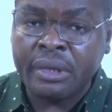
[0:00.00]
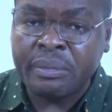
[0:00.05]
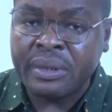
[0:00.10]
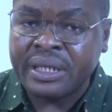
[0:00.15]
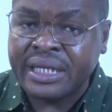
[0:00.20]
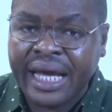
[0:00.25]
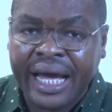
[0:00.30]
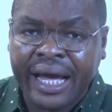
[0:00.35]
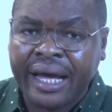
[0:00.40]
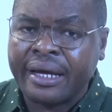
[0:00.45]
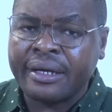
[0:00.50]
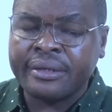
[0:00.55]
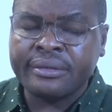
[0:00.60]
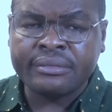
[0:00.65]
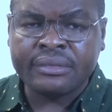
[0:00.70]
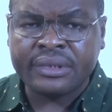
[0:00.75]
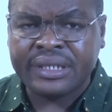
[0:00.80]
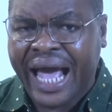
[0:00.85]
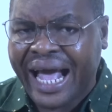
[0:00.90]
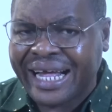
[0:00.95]
Maybe they
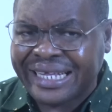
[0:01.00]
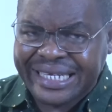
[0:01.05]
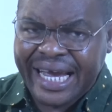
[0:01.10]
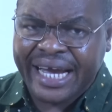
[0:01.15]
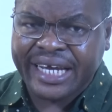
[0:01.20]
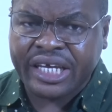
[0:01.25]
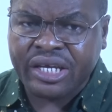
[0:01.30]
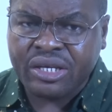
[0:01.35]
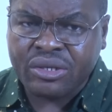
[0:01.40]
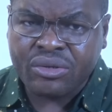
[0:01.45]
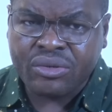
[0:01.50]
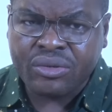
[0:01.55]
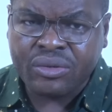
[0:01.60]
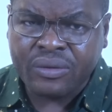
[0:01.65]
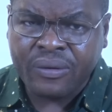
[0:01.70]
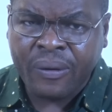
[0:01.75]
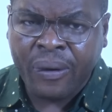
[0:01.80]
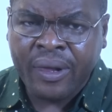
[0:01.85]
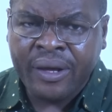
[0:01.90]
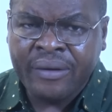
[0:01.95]
are attacking
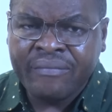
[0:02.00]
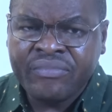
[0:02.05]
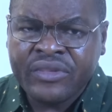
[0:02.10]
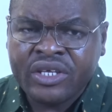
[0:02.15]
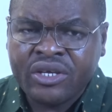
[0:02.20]
you,